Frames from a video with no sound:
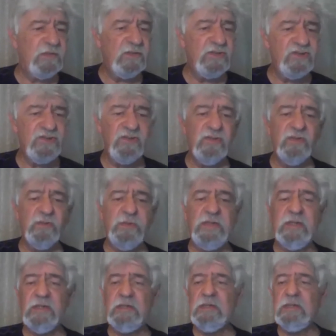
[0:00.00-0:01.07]
shouldn't we
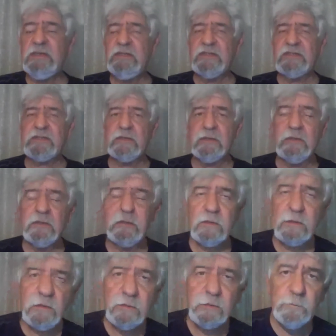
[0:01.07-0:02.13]
just
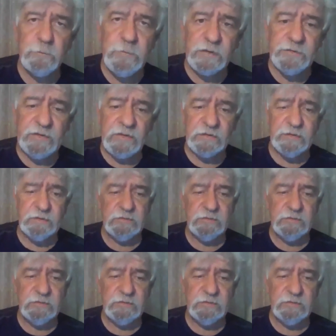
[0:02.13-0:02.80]
bow down?